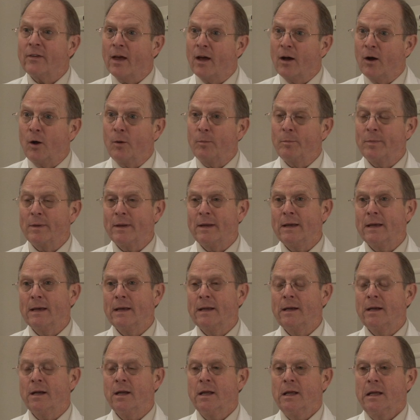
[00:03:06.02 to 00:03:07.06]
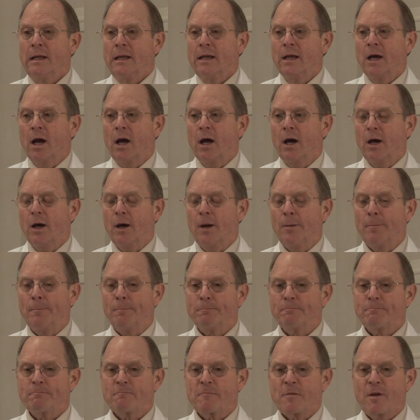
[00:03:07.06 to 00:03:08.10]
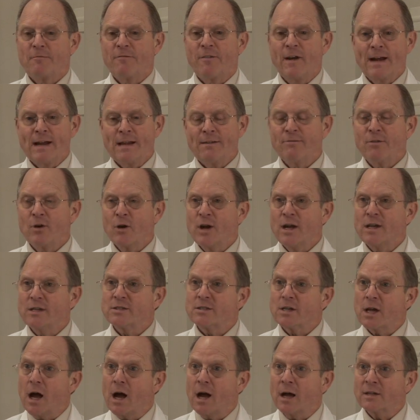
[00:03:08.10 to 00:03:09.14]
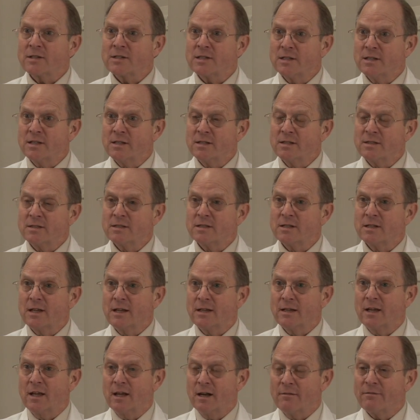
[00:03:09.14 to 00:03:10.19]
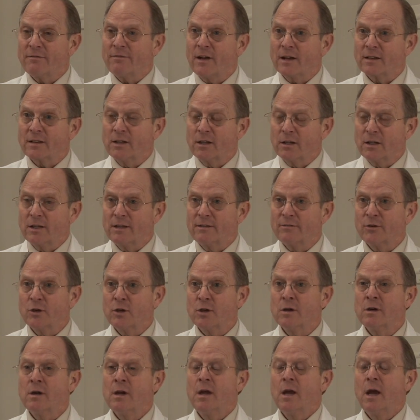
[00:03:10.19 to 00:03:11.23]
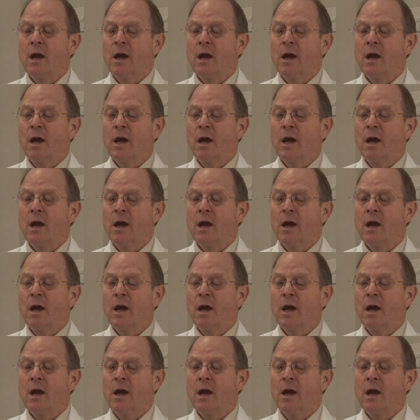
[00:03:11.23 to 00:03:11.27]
help in fighting various toxins that can affect the liver.